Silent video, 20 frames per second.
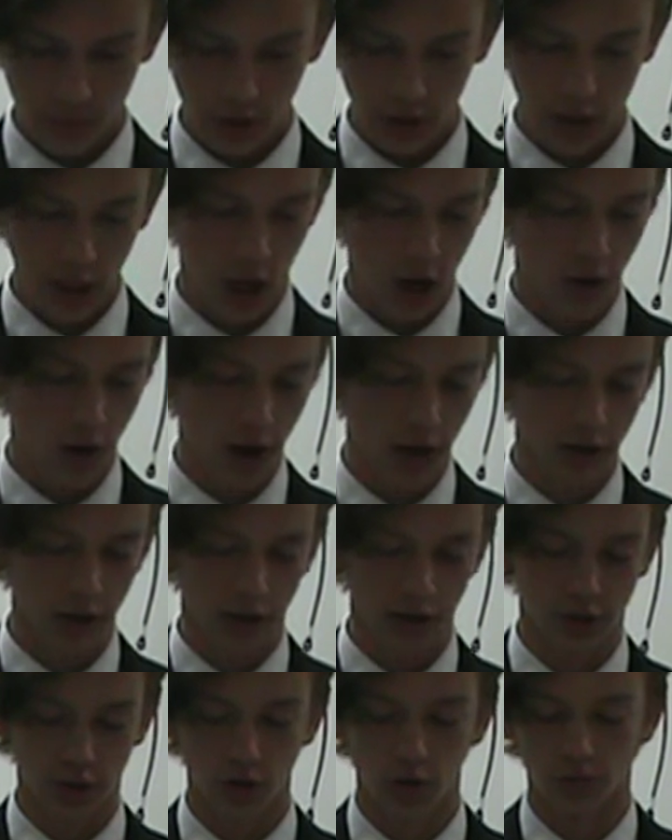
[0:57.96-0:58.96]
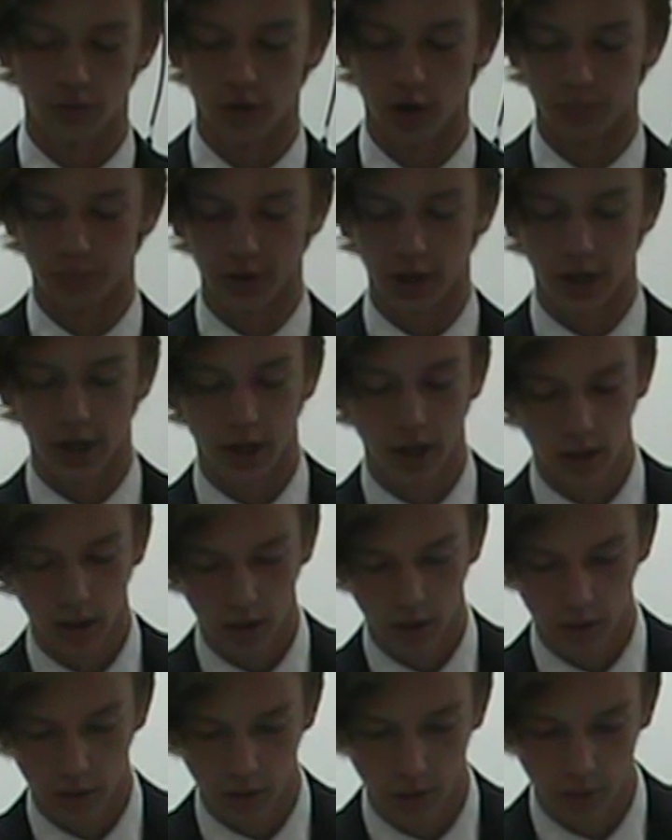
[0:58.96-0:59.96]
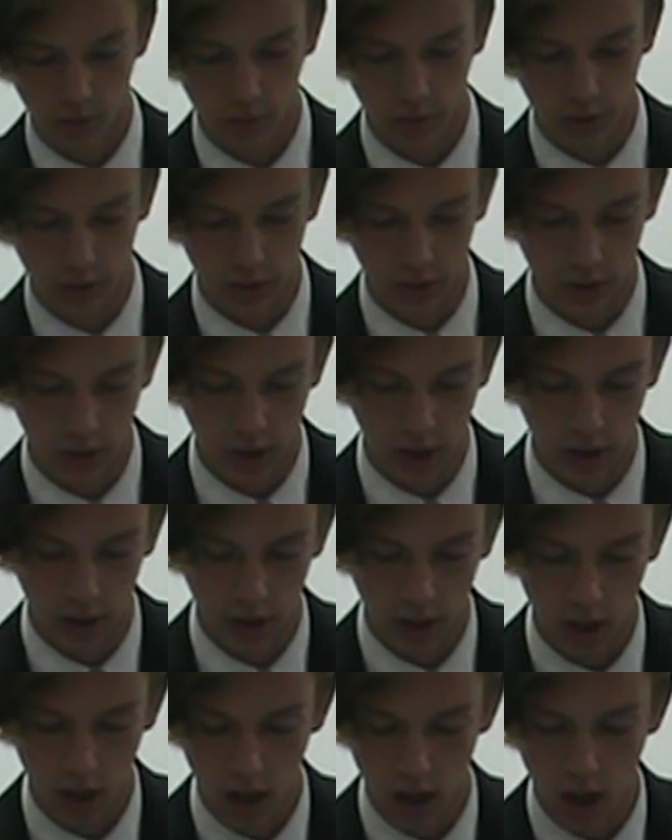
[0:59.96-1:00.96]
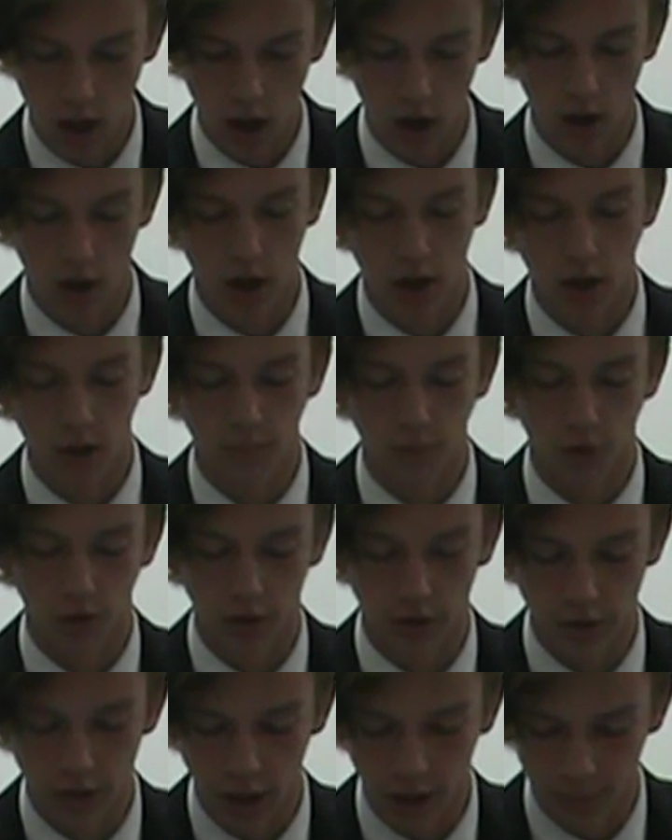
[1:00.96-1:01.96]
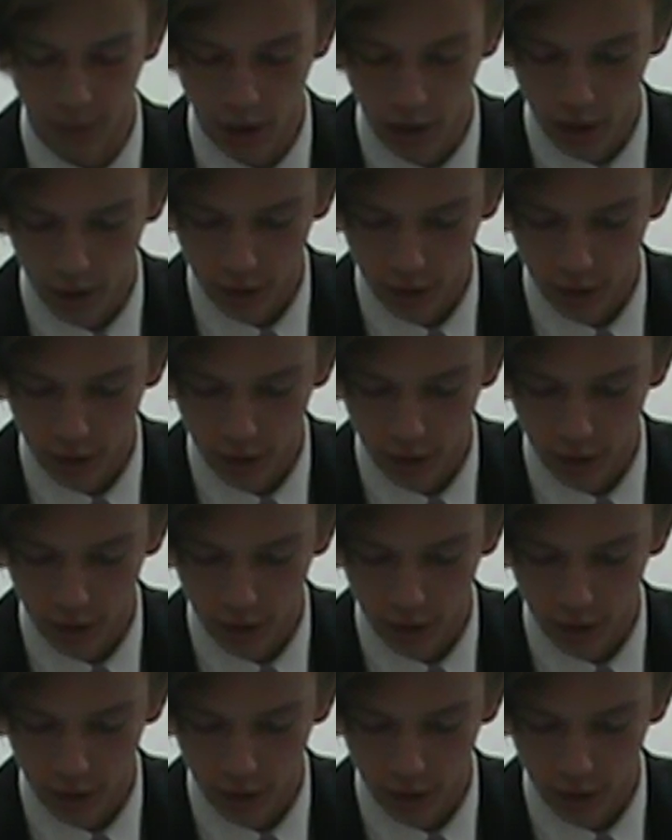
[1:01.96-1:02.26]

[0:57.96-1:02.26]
Now, I'd like to go over our plan once again, or more in depth.